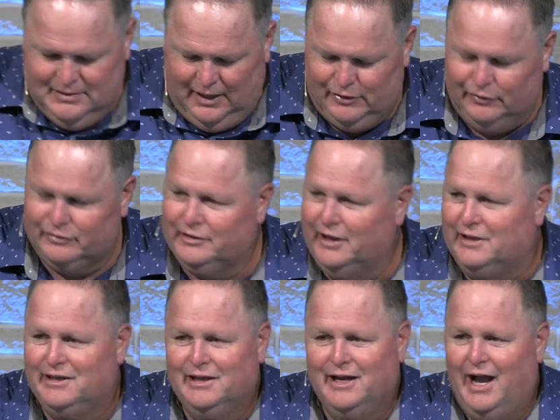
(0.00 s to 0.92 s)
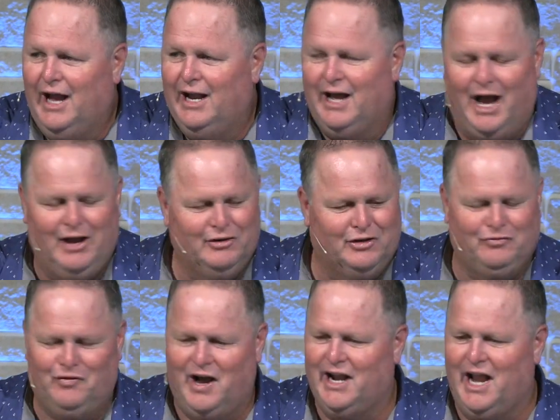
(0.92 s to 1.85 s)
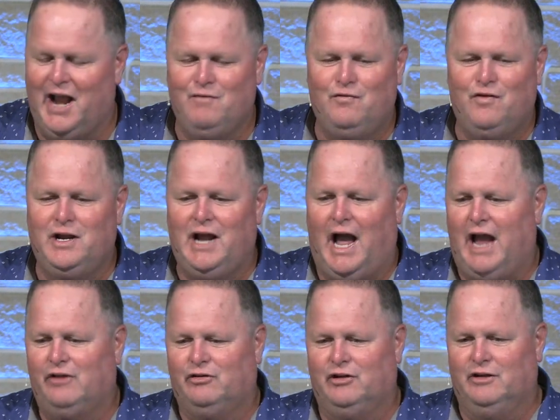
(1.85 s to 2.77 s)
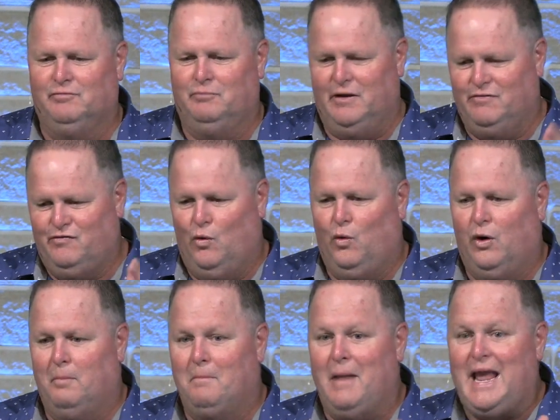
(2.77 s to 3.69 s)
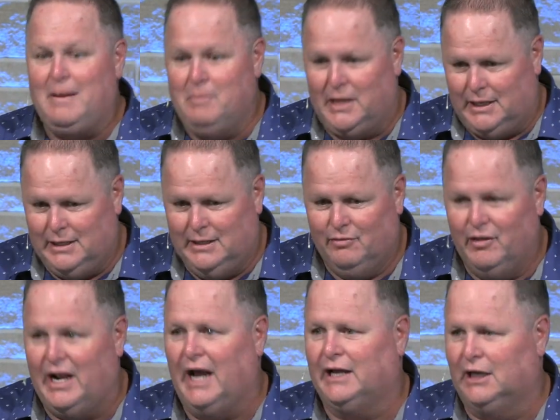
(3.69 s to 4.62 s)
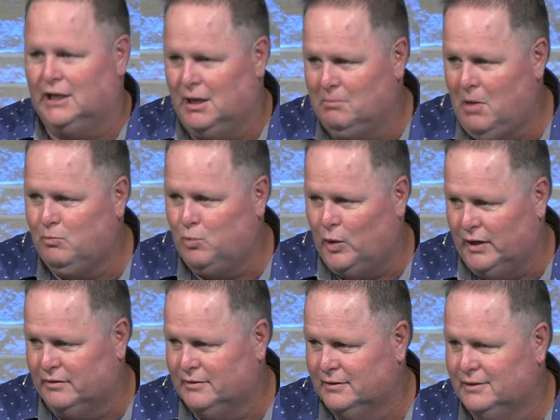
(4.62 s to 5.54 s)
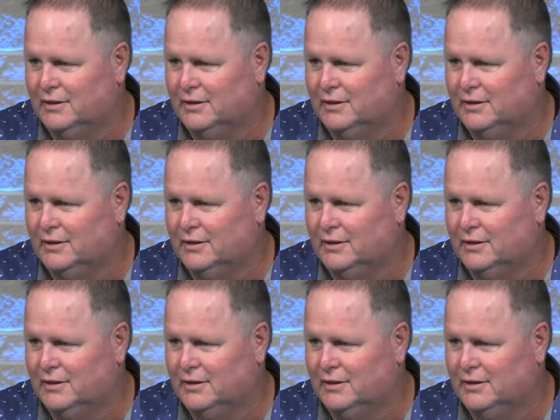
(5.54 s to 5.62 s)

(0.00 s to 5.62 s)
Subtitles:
I'd find every adjective before maybe that I could come up with.